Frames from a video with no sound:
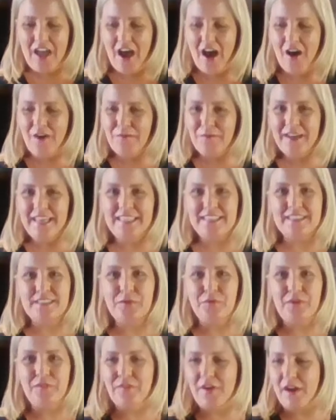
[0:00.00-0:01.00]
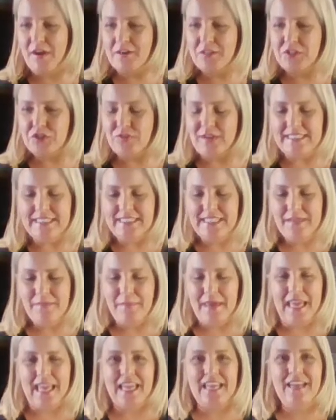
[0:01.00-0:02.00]
All right, so we've got our dressing
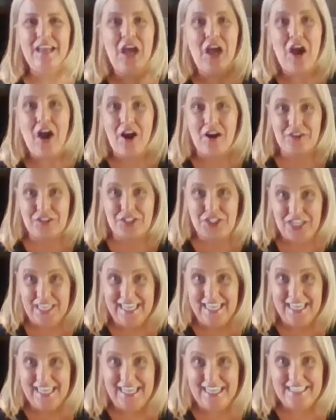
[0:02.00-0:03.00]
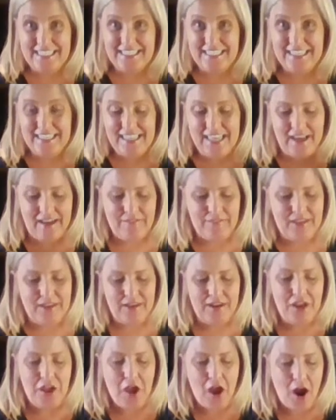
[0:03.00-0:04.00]
made, our chicken is in the
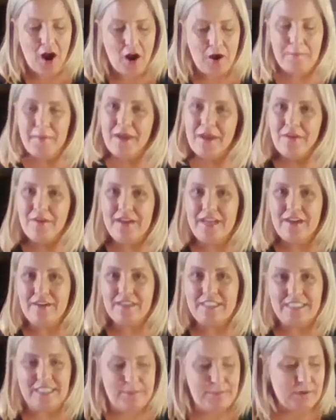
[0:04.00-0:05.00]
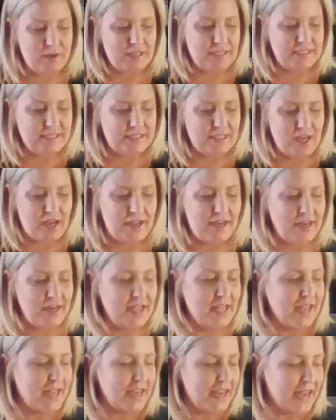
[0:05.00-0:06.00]
oven, our marinara dipper is done.
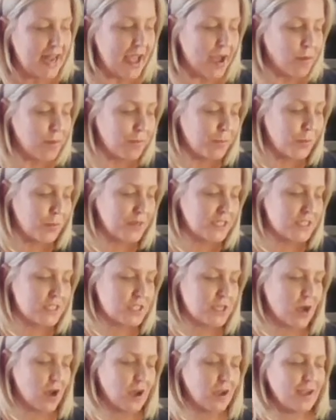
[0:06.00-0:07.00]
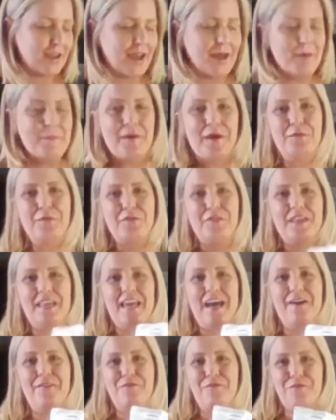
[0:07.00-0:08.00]
Now I'm going to talk about the
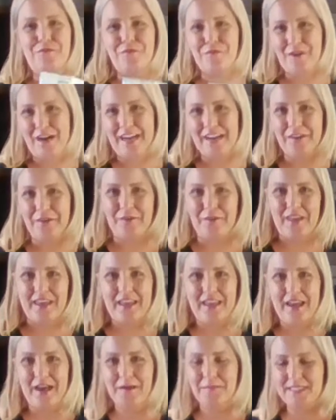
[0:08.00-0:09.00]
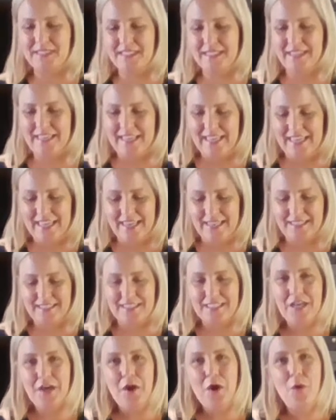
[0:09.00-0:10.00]
Alfredo that comes in the
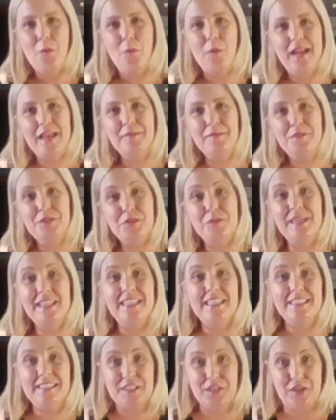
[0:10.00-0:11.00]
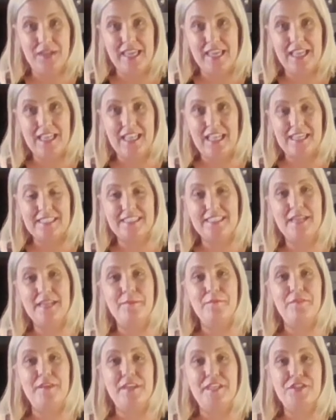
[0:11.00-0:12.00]
kit. When I'm doing this cooking class and
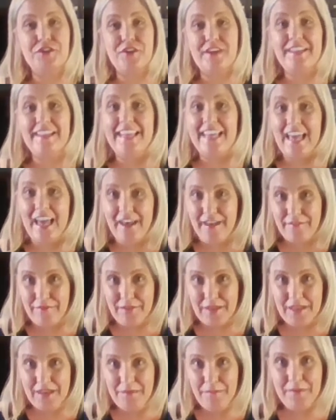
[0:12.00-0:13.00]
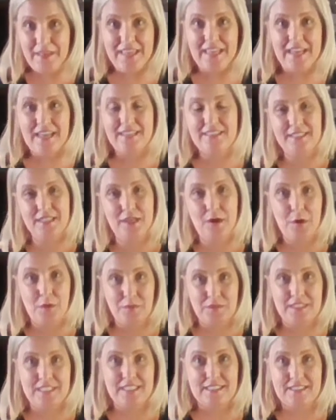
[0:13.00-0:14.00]
I'm featuring the oven, because the
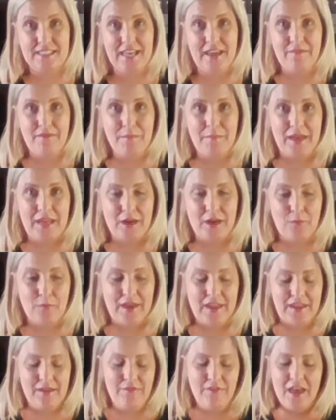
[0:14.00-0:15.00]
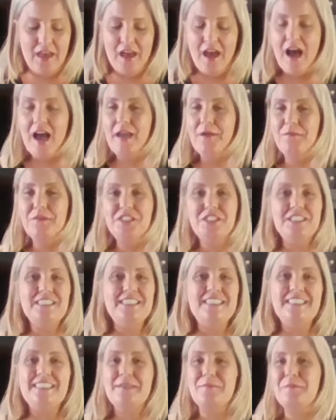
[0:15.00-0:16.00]
host doesn't have a microwave, I will
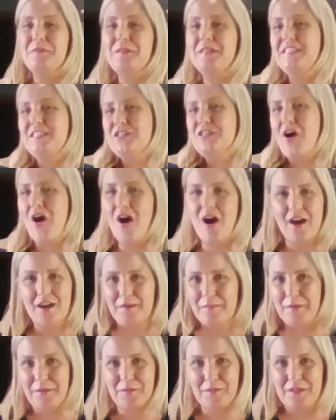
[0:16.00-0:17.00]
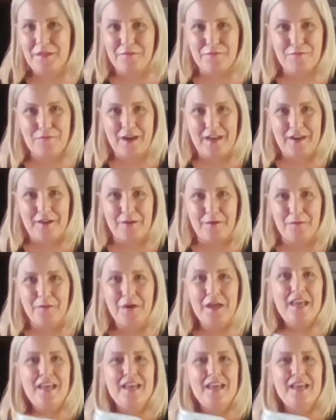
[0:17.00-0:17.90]
just simply talk about the Alfredo.